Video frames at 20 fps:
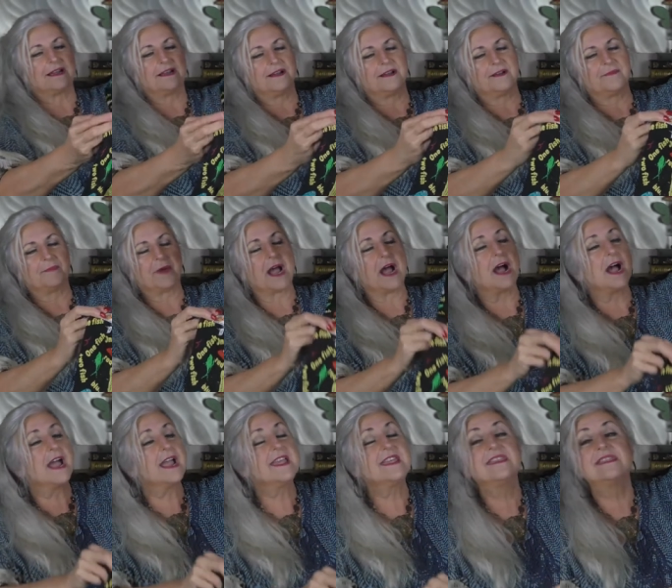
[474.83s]

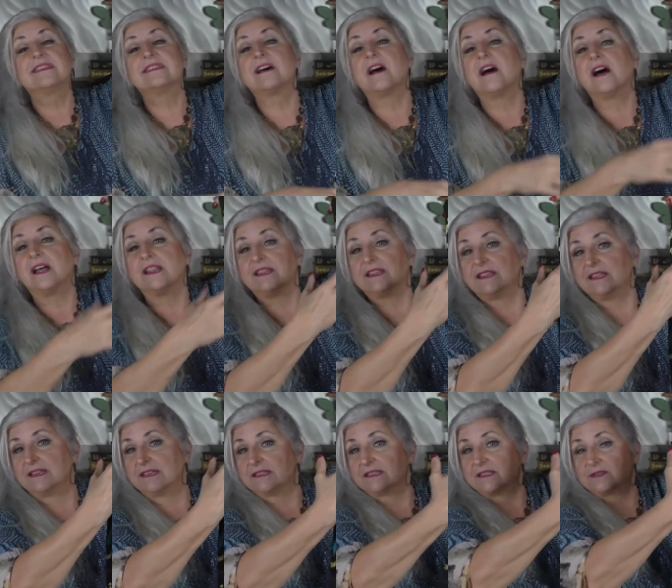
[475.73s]
I thought
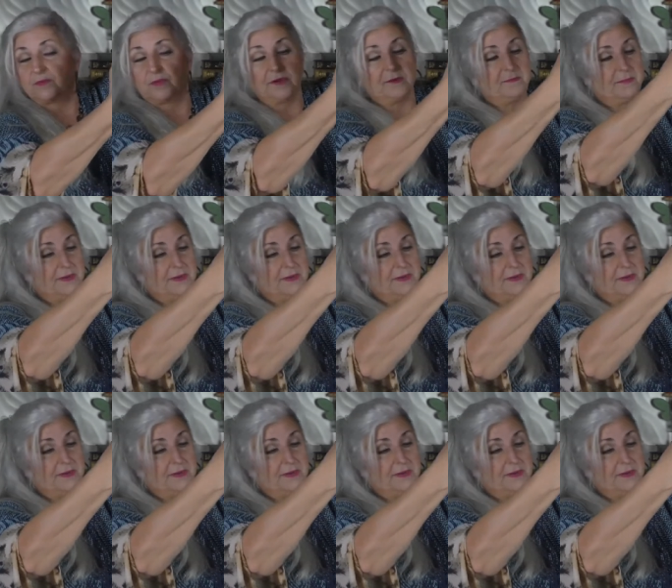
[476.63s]
this would